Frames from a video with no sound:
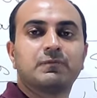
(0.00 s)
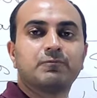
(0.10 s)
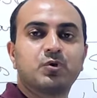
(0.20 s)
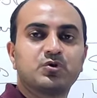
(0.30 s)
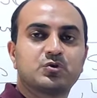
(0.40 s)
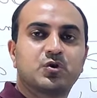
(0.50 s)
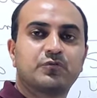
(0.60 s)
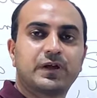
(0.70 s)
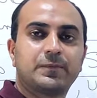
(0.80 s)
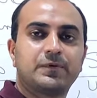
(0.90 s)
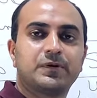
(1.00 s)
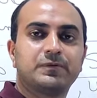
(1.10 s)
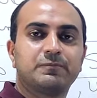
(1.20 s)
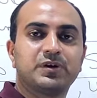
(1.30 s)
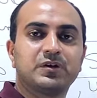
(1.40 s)
some portion of
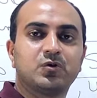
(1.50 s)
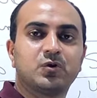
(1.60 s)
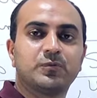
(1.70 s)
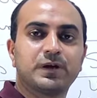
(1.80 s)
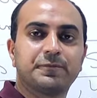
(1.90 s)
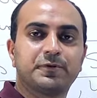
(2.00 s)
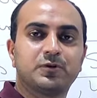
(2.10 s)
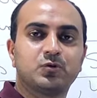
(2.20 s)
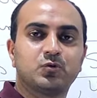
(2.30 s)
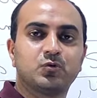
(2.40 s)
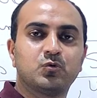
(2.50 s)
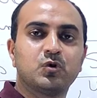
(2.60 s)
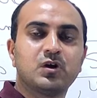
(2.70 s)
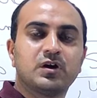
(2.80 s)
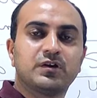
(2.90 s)
tablet may not be able to
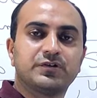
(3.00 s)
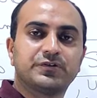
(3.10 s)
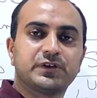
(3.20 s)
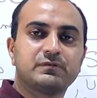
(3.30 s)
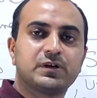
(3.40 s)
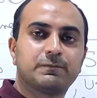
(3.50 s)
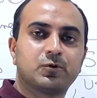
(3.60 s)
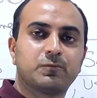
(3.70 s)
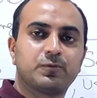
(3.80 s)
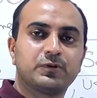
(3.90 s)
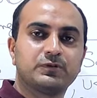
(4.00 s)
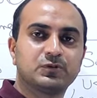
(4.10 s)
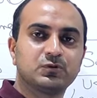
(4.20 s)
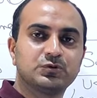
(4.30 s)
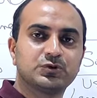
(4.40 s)
receive the proper
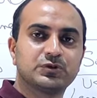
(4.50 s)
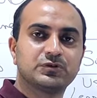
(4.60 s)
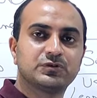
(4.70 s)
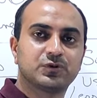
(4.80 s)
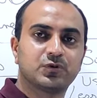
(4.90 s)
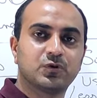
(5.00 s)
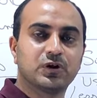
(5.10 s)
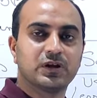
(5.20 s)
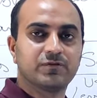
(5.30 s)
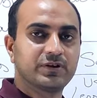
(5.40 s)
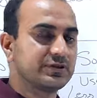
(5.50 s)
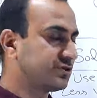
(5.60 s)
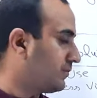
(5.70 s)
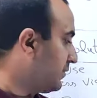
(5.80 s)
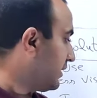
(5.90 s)
solution so color
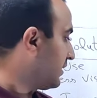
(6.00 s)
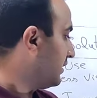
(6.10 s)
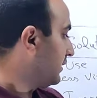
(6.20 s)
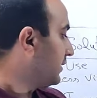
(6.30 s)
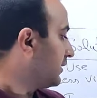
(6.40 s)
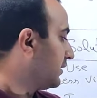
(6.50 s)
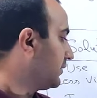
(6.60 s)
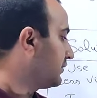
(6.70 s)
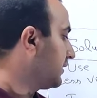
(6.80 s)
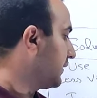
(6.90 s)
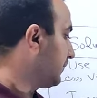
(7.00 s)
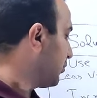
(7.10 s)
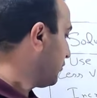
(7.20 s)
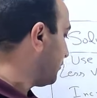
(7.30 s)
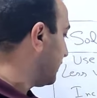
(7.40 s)
variation may occur increase the
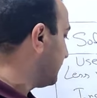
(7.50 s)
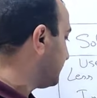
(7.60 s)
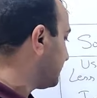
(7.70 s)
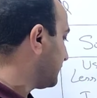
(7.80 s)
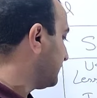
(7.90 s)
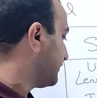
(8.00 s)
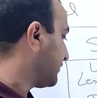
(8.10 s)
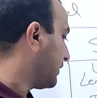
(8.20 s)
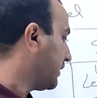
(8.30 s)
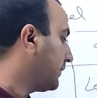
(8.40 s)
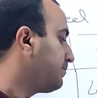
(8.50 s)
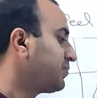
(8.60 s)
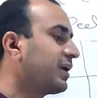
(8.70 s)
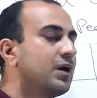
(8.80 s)
number of guns installed